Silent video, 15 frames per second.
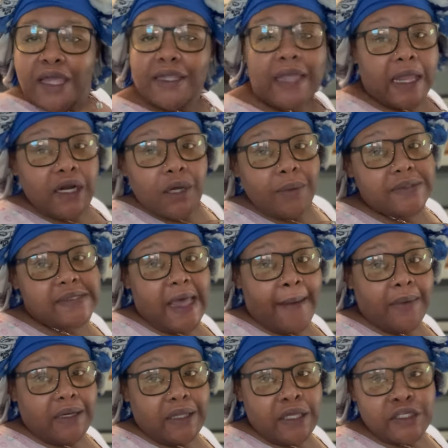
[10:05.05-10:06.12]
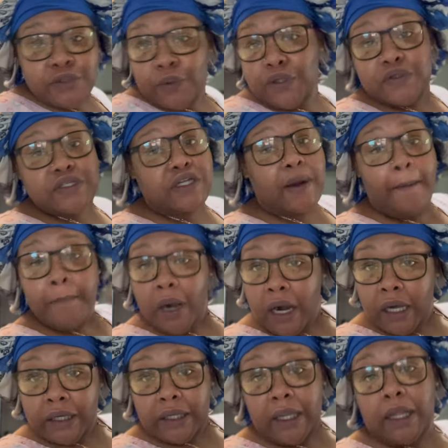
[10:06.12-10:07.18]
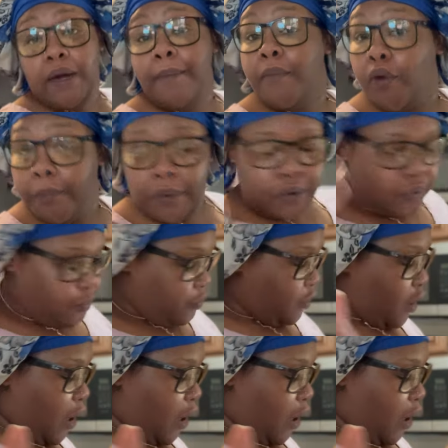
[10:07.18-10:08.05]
Y'all know what time it is when you see the bonnet and the moo Y'all